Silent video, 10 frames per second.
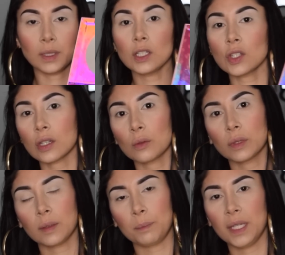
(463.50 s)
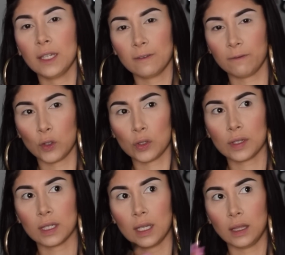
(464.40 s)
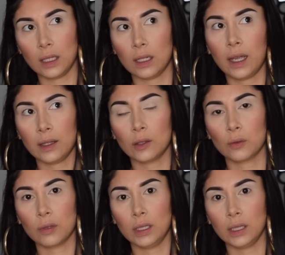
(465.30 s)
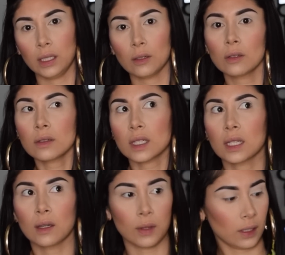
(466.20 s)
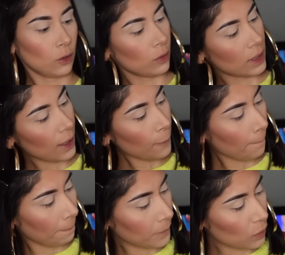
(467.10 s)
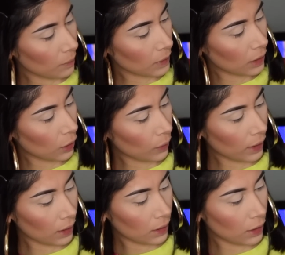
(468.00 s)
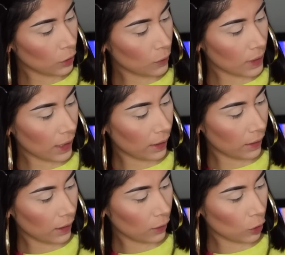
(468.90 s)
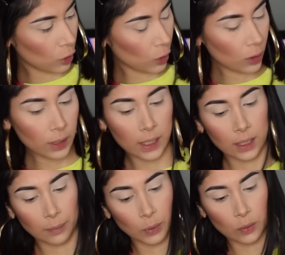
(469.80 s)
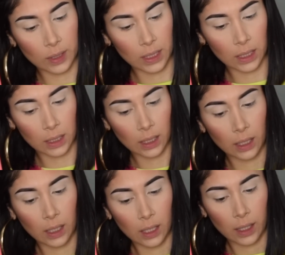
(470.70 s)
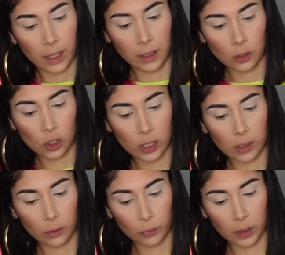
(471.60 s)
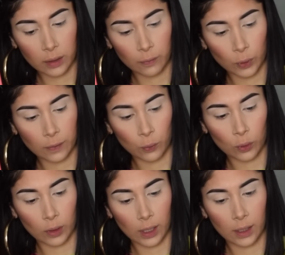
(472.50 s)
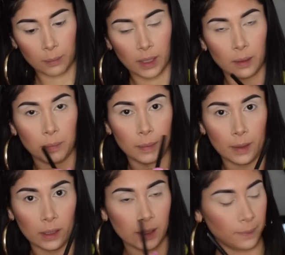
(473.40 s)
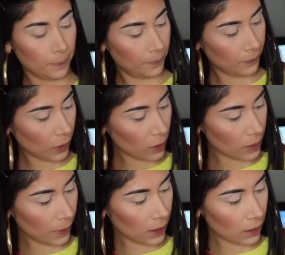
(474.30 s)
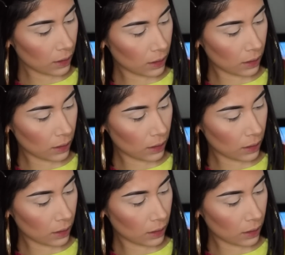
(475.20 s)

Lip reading: gonna start with the pink first and then add the green later, see how that turns out. So I'm gonna go ahead and use Alien Girl, and I'm using NG344 by Bella Cosmetics.